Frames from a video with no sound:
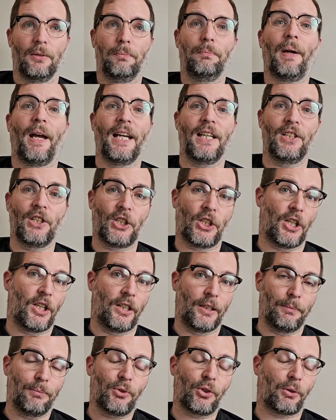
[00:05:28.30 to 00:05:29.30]
page
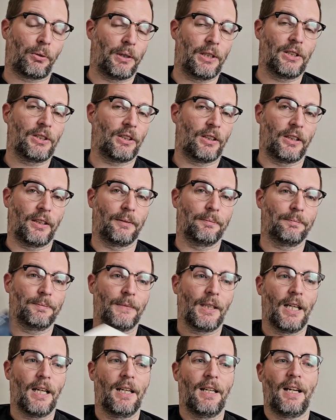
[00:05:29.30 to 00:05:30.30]
time, screen time.
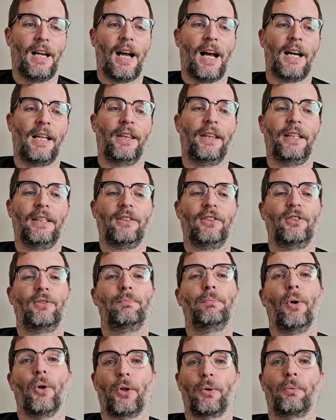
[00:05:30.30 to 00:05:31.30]
And this
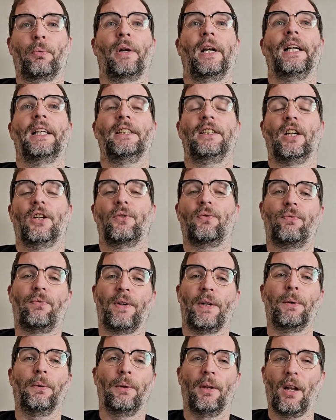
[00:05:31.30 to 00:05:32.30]
book really does
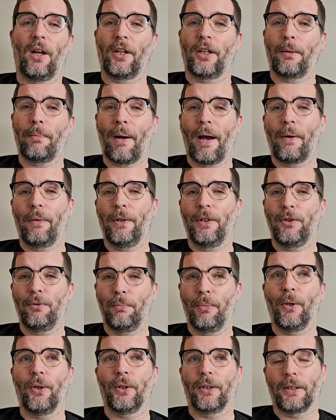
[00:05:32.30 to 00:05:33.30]
feel like Perrin's
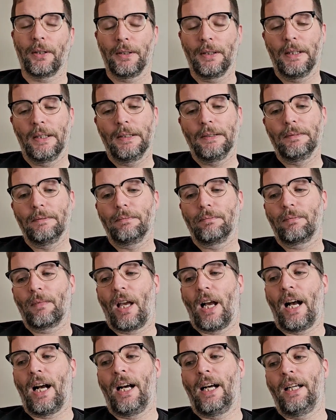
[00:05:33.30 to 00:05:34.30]
book.
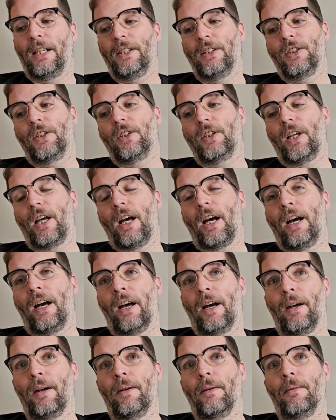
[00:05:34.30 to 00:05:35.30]
And
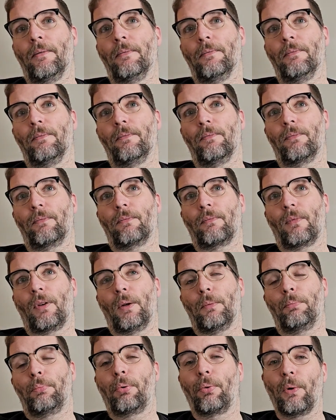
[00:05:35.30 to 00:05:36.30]
um,
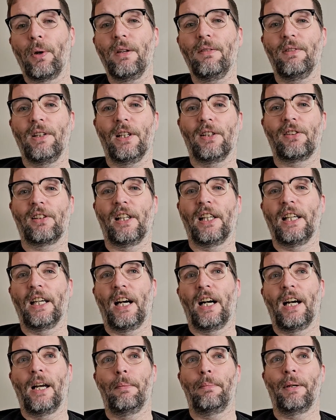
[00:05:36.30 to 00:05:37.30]
previously
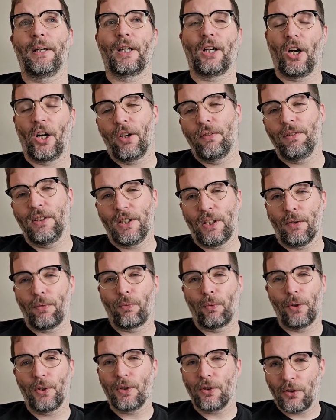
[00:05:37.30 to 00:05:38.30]
I had been kind of
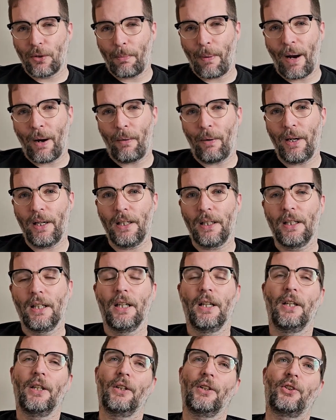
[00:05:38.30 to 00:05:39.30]
indifferent to Perrin.
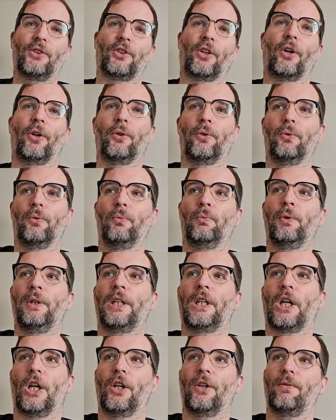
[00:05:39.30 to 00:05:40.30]
So we'd
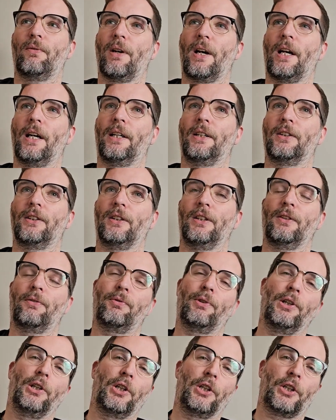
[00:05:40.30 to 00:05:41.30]
kind of had, if
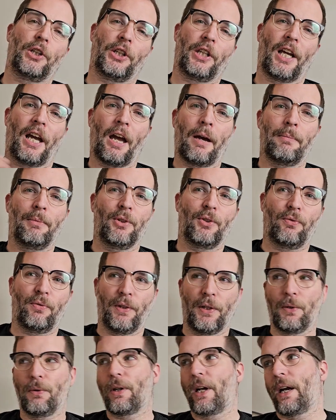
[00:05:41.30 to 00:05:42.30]
we look at the Emond's
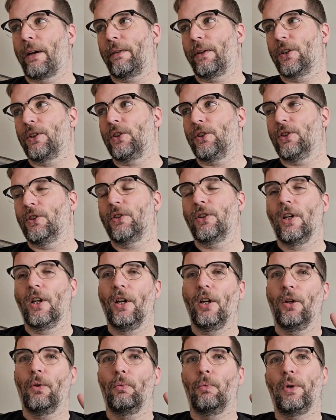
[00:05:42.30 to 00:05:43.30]
Field characters,
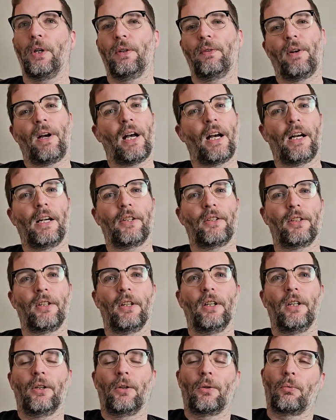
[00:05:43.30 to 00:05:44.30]
we'd have had
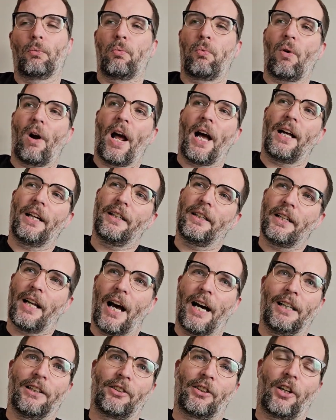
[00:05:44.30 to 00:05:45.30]
Rand
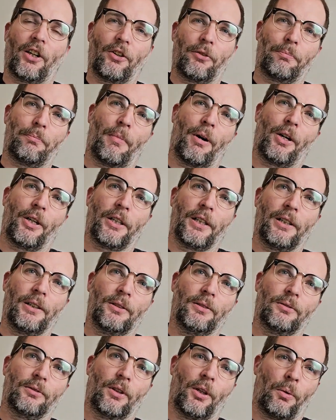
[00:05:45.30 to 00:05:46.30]
as kind of my
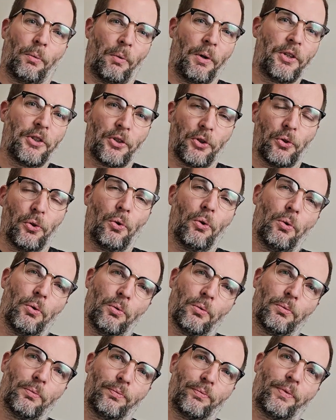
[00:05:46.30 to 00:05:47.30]

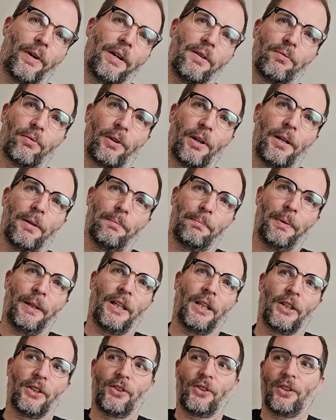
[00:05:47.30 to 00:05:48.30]
original favourite
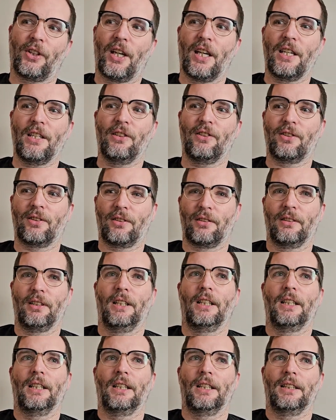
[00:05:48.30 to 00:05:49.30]
because he's,
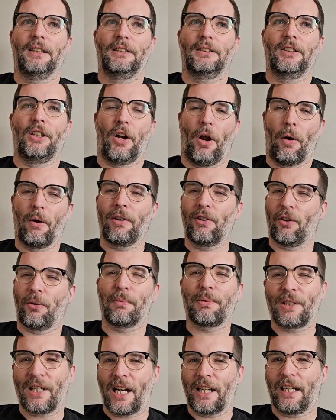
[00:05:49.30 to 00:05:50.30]
you know, he's the
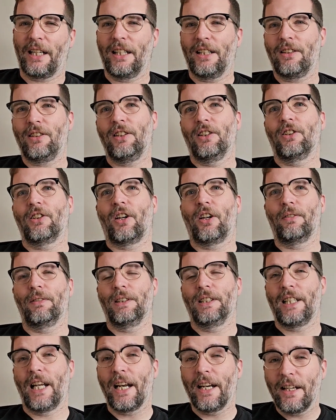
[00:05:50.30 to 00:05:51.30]
protagonist. He's kind of
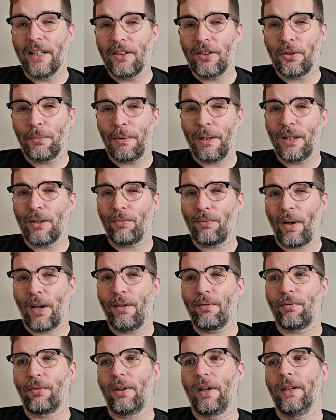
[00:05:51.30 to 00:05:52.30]
intended to be the
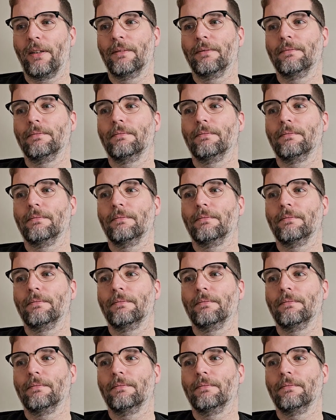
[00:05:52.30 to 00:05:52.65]
favourite.